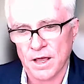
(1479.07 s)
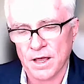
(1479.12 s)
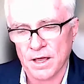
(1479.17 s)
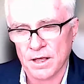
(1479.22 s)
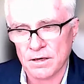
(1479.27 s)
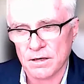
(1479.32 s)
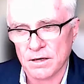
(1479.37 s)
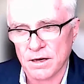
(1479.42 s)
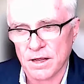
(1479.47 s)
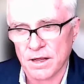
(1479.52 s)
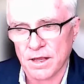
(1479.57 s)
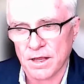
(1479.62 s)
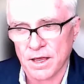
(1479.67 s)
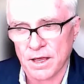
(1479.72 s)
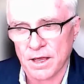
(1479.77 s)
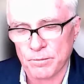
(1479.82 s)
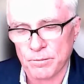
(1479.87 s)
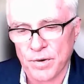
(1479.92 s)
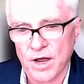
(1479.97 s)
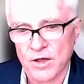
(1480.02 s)
And
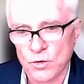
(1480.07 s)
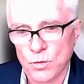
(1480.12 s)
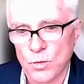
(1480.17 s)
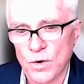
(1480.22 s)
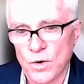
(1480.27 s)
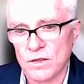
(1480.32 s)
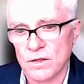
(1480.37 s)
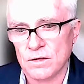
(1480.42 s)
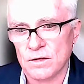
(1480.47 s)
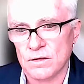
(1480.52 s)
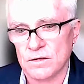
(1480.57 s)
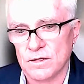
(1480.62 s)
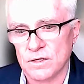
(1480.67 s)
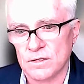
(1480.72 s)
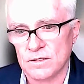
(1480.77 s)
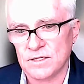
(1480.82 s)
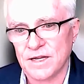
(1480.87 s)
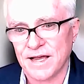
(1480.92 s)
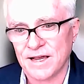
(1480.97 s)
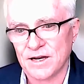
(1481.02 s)
and by the way, the
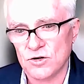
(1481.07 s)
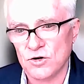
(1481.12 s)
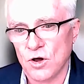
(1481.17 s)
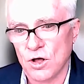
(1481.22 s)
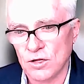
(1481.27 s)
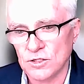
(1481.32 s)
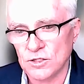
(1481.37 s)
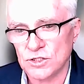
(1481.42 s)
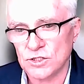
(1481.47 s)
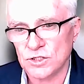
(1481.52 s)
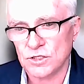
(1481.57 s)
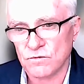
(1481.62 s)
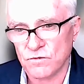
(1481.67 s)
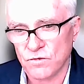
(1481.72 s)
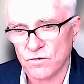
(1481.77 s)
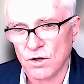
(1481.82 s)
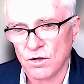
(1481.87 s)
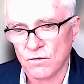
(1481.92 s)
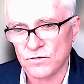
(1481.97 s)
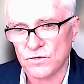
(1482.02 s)
technology
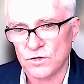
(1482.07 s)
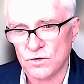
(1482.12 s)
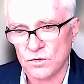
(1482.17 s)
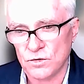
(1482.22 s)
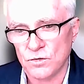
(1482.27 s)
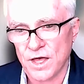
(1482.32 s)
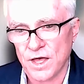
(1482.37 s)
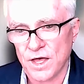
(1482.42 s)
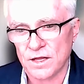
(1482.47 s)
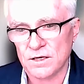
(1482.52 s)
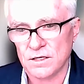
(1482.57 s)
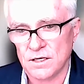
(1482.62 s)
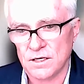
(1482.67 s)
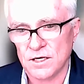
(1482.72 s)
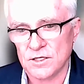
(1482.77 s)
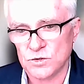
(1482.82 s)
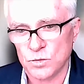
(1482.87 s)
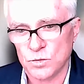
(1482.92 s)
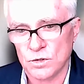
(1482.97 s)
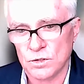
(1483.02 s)
involved to do that in
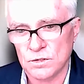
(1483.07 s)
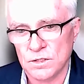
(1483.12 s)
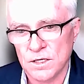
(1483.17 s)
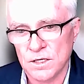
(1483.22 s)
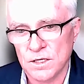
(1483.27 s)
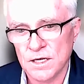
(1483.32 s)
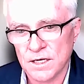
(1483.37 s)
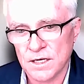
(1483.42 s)
today's world.